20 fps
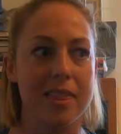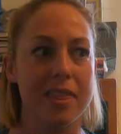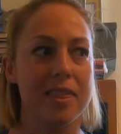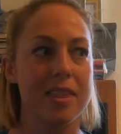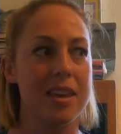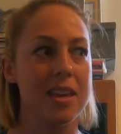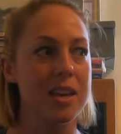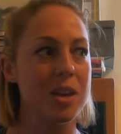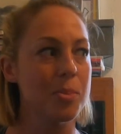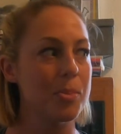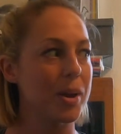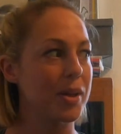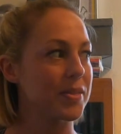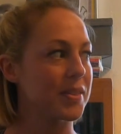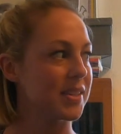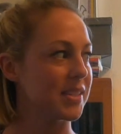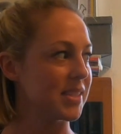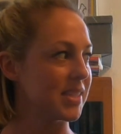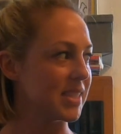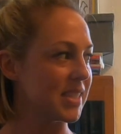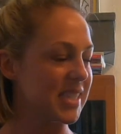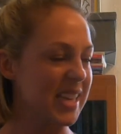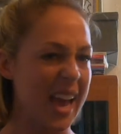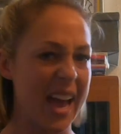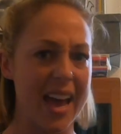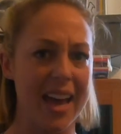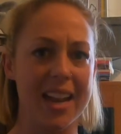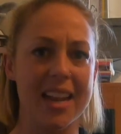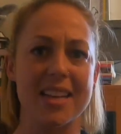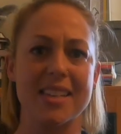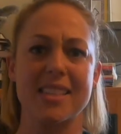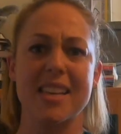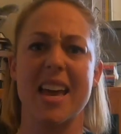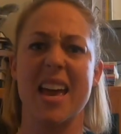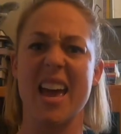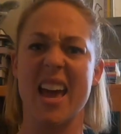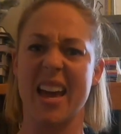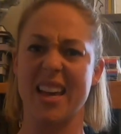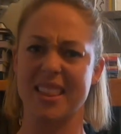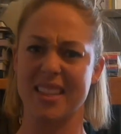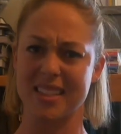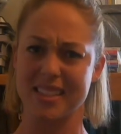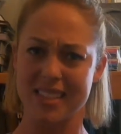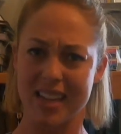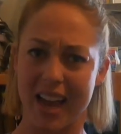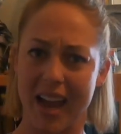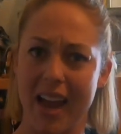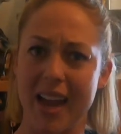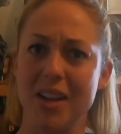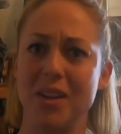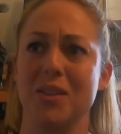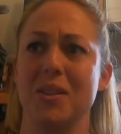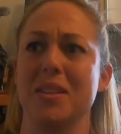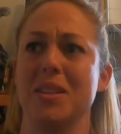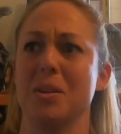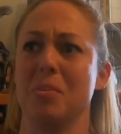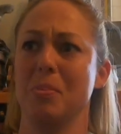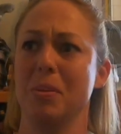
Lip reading: think about the status and the title and the